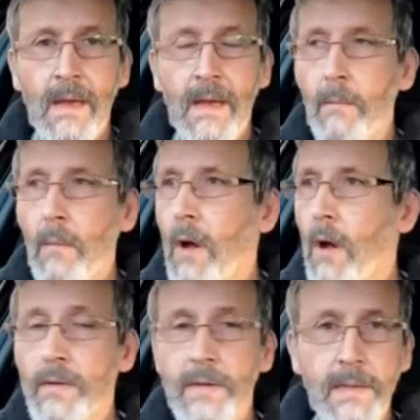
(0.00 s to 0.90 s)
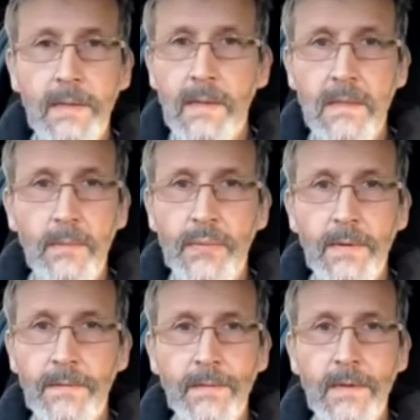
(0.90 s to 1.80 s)
heartily
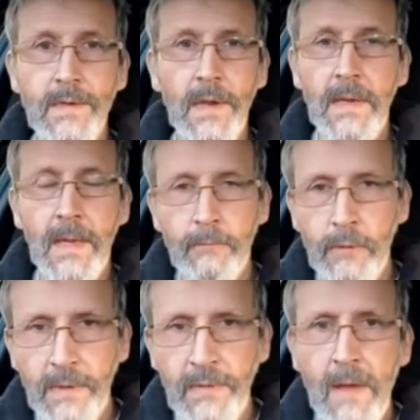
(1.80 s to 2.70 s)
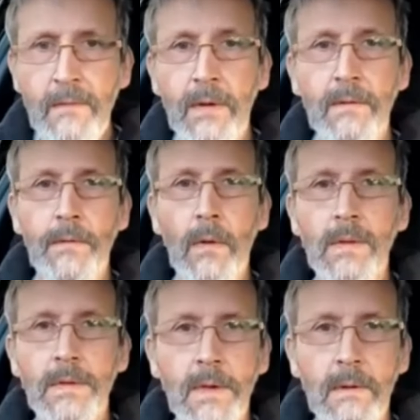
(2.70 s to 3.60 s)
disapproved of its signing and would never have
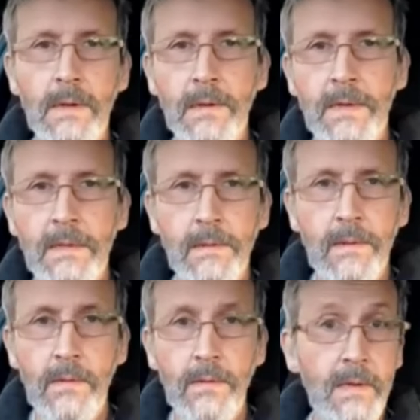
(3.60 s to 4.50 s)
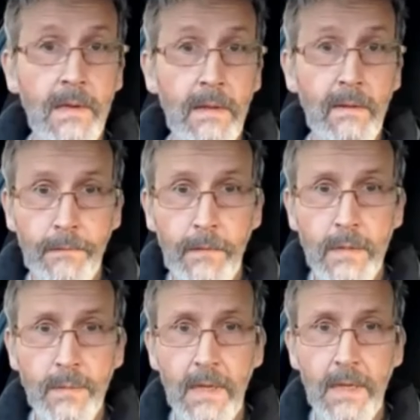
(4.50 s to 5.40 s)
voluntarily gone into the union in the
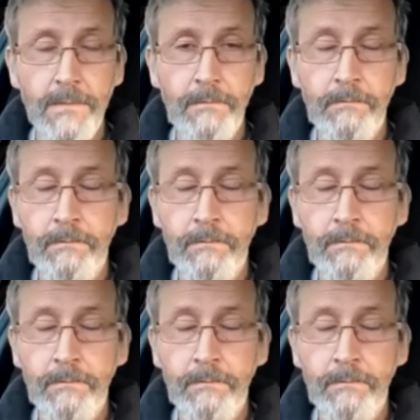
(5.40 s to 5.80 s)
first place.